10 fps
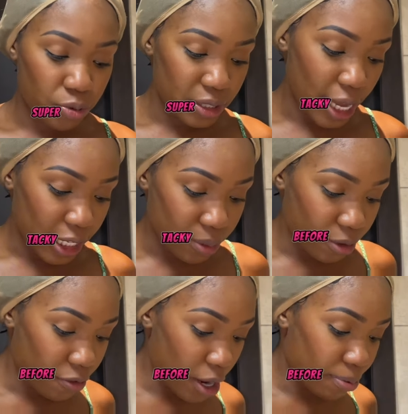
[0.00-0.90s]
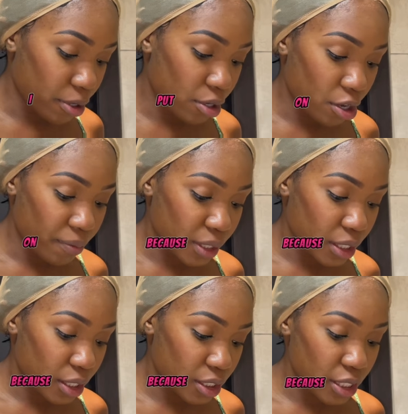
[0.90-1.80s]
before I put it on,
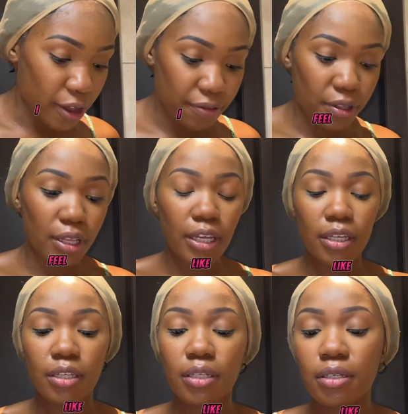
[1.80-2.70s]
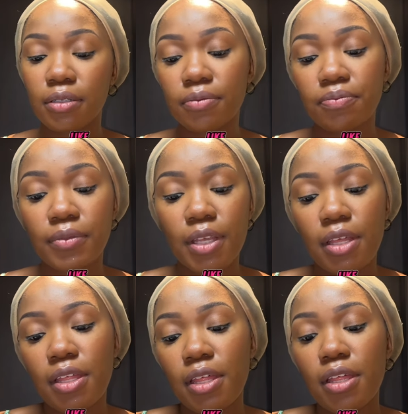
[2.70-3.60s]
because I feel like
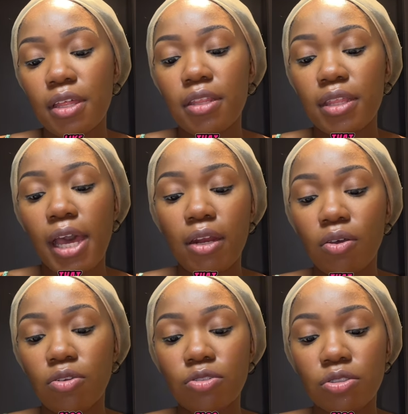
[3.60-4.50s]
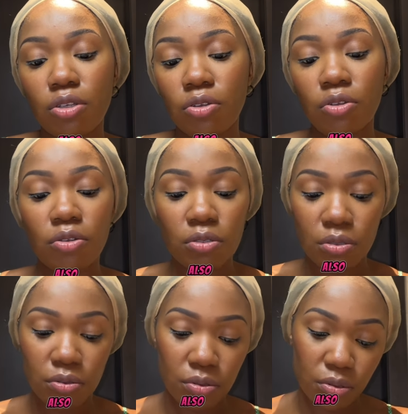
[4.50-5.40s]
that also
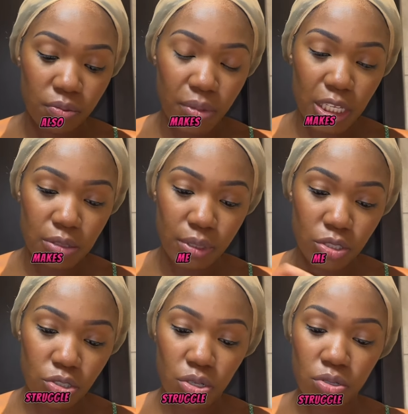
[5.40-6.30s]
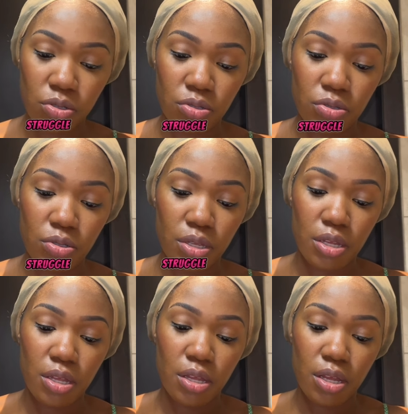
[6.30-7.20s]
makes me struggle.
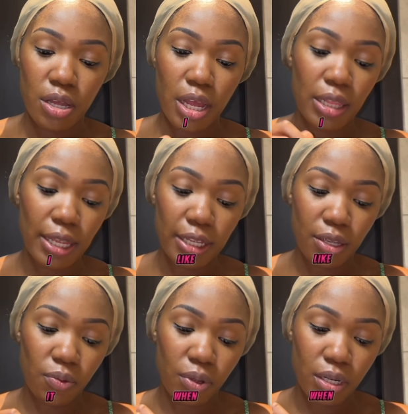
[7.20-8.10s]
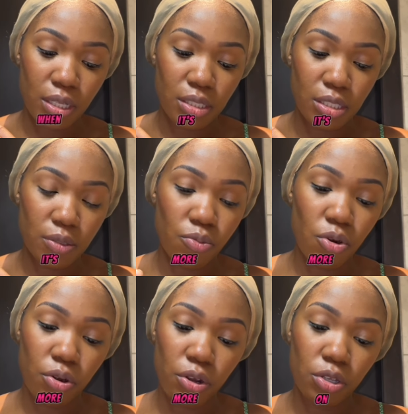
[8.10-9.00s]
I like it when it's
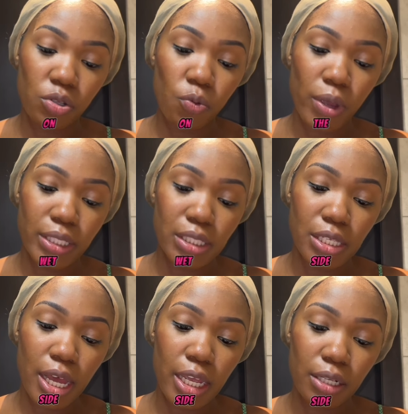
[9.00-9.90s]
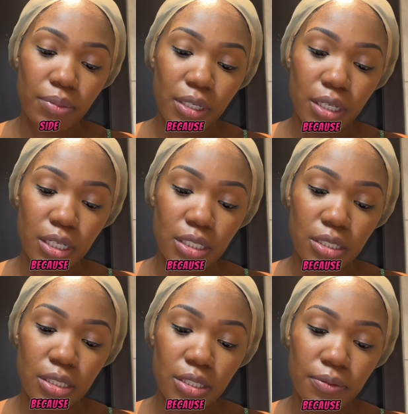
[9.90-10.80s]
more on the wet side
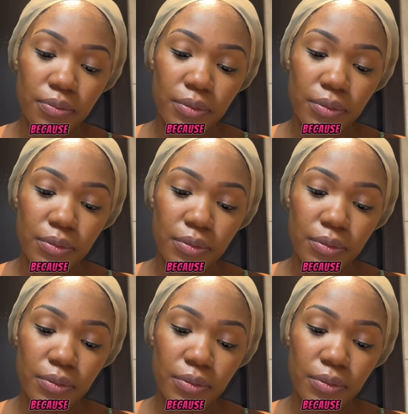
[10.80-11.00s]
because